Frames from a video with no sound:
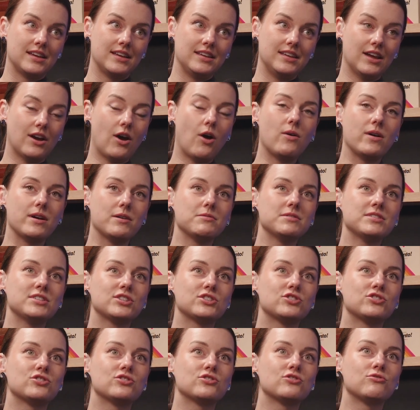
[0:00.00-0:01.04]
Oh, it was
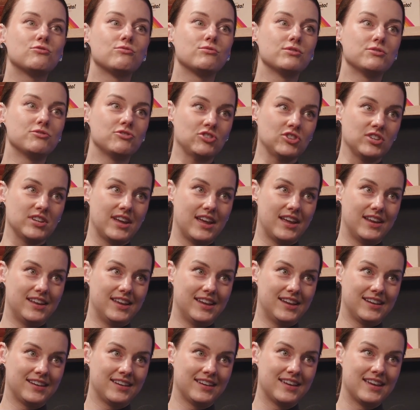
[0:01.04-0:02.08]

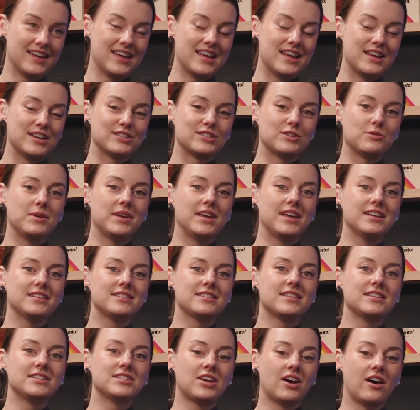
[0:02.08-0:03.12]
excruciating. So we get to the
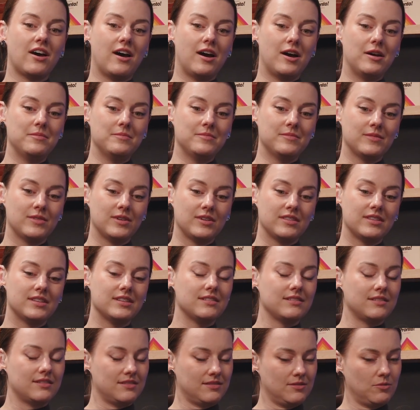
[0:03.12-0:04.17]
top.
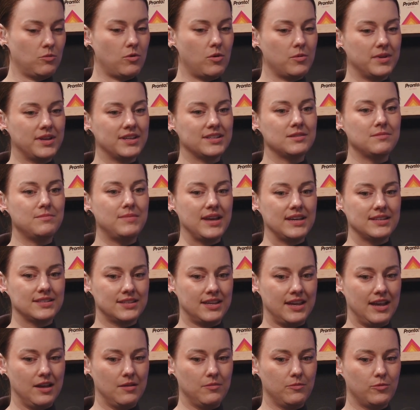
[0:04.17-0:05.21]
Well, we get to base
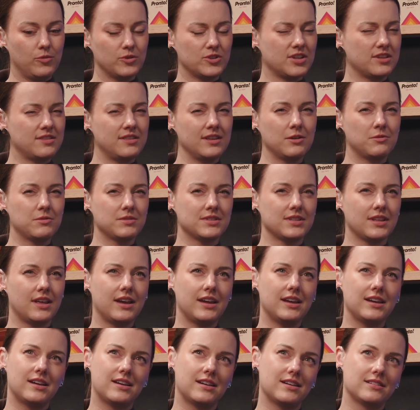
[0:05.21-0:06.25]
camp, which I think was
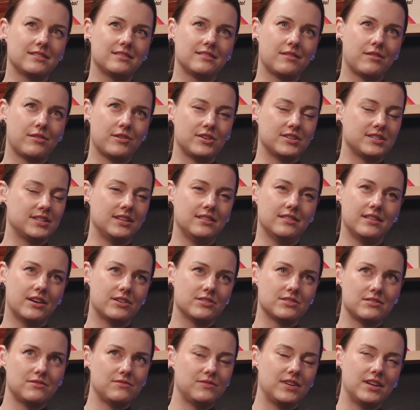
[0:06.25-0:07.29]
like
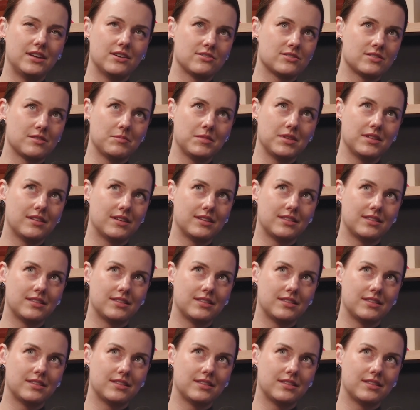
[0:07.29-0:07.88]
13,000 feet or something like